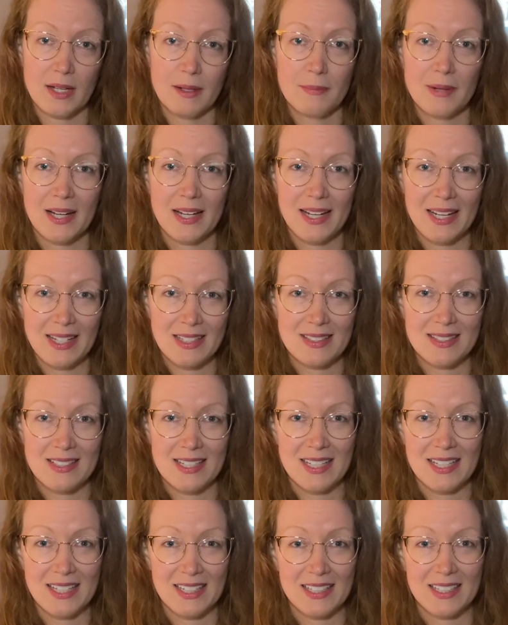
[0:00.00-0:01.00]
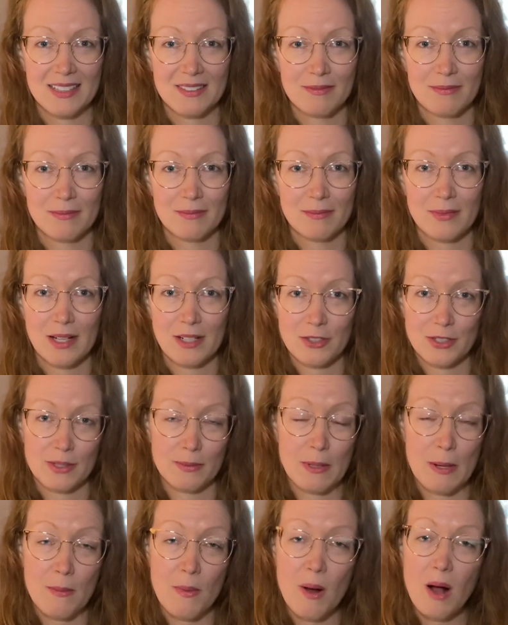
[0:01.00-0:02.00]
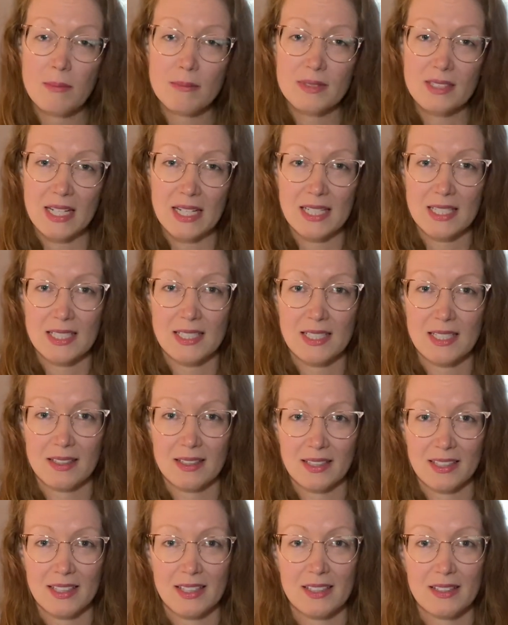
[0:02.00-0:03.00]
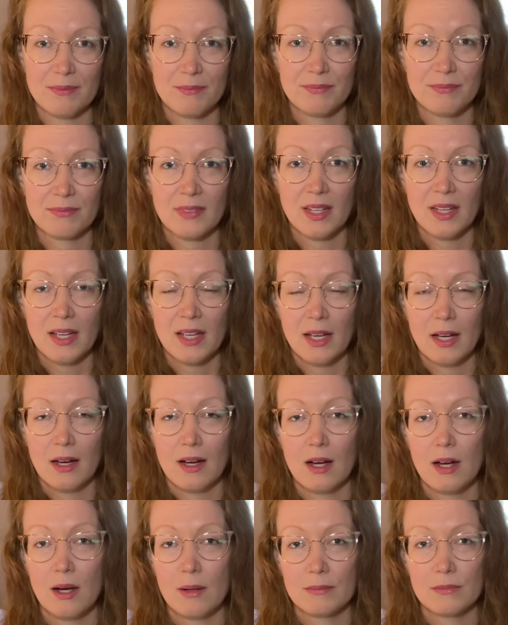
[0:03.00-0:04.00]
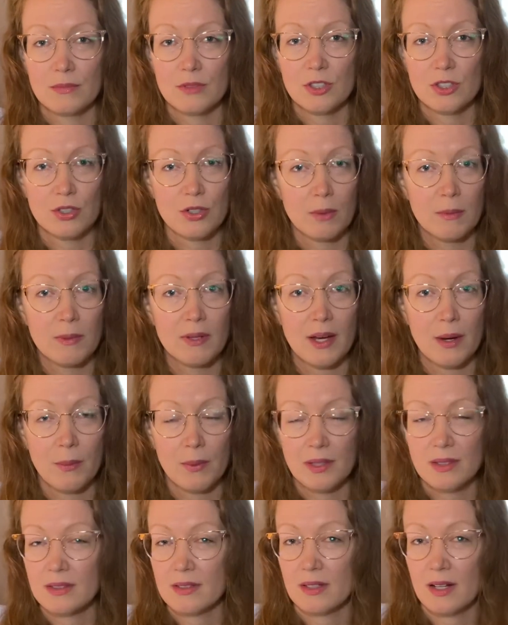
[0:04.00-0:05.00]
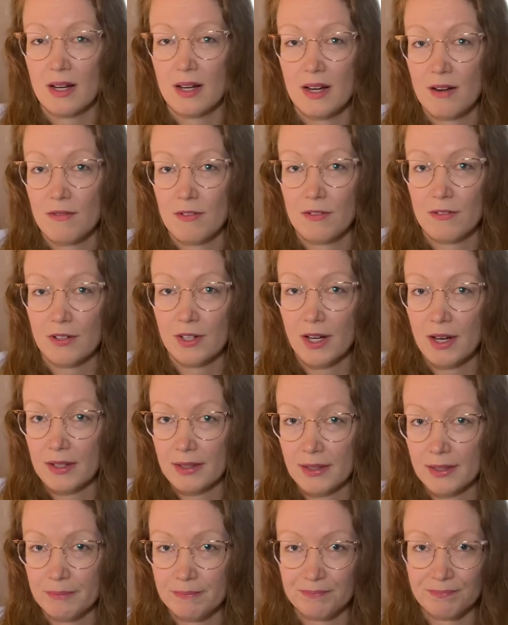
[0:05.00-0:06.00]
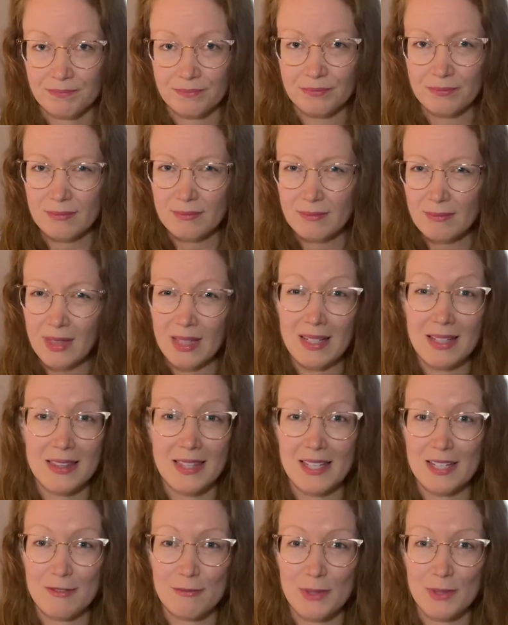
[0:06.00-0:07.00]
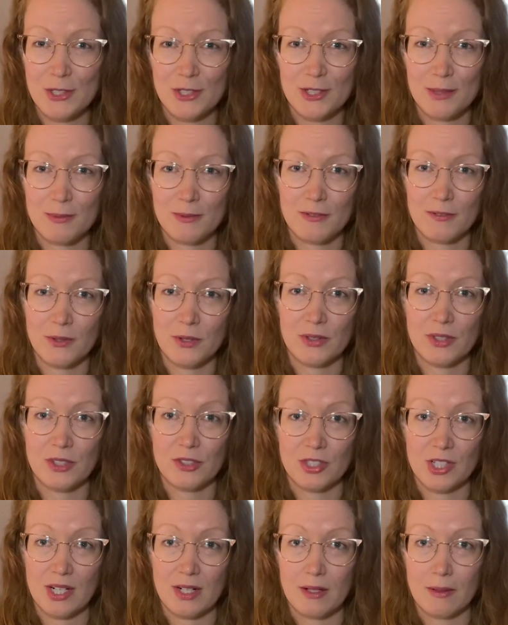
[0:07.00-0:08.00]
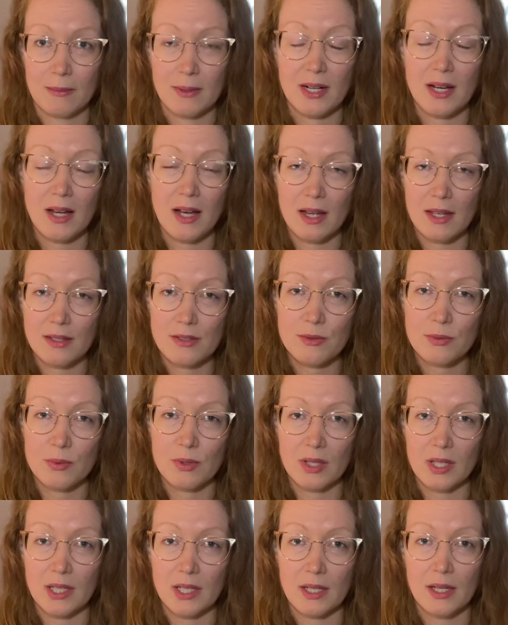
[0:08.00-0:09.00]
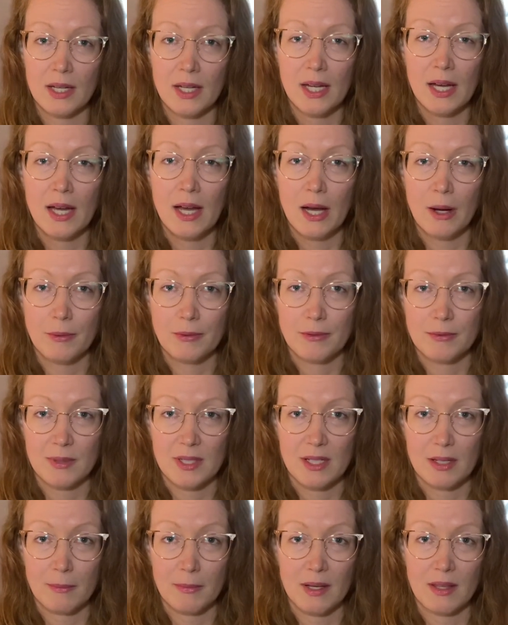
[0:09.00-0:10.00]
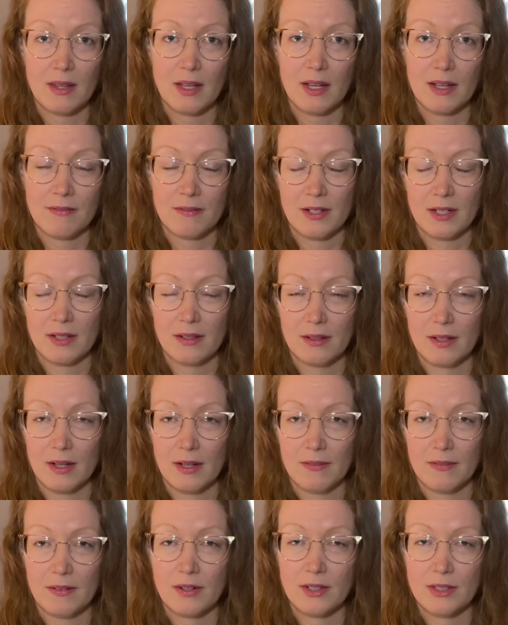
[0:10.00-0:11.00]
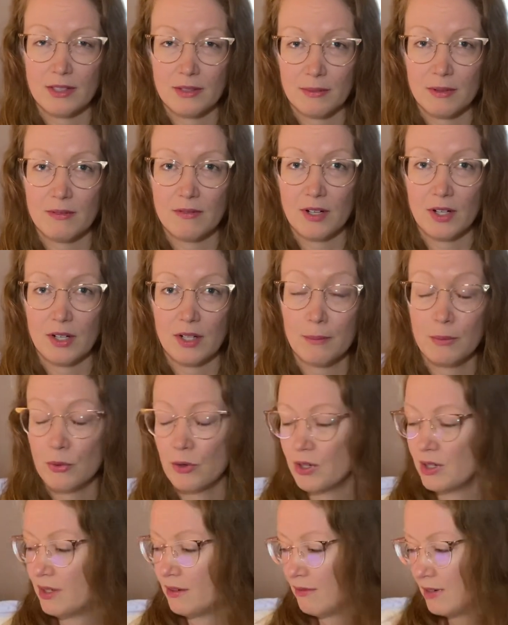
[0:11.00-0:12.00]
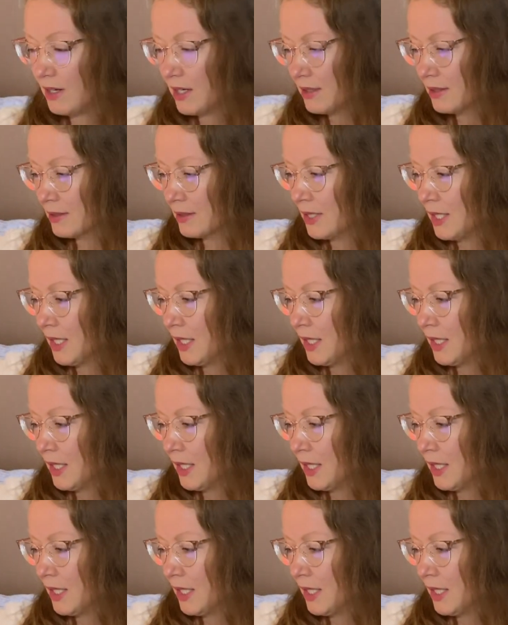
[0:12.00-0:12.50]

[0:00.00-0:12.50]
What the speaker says: My Aunt Diane, actually my mom's Aunt Diane, she told me that once and I never forgot it. I think I've mentioned it before in this channel, but it's really helped me in my life, and I found it to be very important advice.